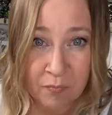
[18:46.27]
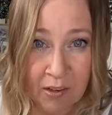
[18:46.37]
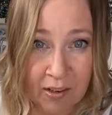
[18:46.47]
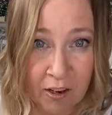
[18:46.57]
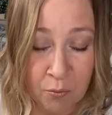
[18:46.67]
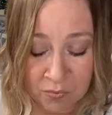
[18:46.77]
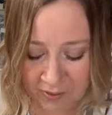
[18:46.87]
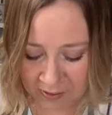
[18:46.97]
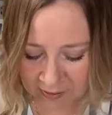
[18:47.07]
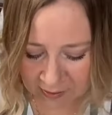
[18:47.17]
you know,
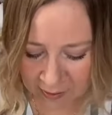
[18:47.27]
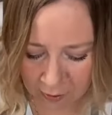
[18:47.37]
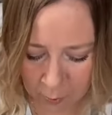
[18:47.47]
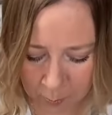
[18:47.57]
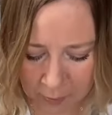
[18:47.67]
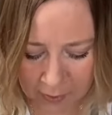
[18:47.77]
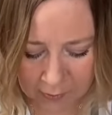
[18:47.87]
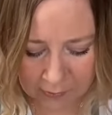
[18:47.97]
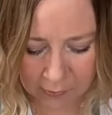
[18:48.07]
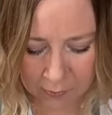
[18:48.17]
thickening out,
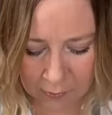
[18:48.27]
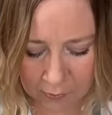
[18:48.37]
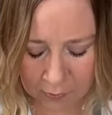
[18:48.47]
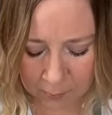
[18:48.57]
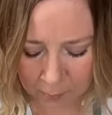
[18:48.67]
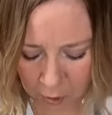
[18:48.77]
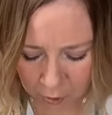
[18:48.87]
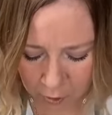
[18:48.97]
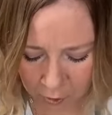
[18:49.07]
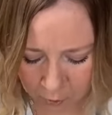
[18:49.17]
but the
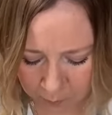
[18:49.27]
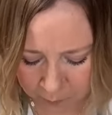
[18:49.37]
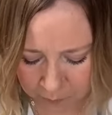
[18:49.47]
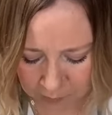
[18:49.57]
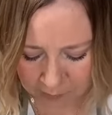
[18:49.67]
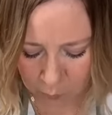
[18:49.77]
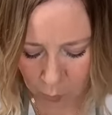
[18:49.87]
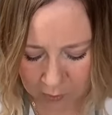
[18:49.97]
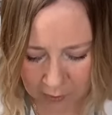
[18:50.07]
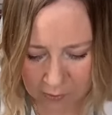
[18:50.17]
marker is
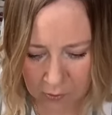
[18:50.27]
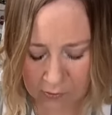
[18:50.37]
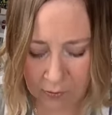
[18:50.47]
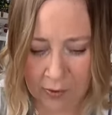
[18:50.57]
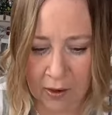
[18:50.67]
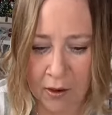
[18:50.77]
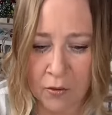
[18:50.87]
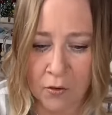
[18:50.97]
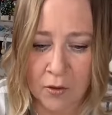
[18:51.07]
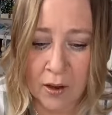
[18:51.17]
what I used on the
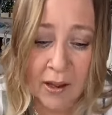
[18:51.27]
other.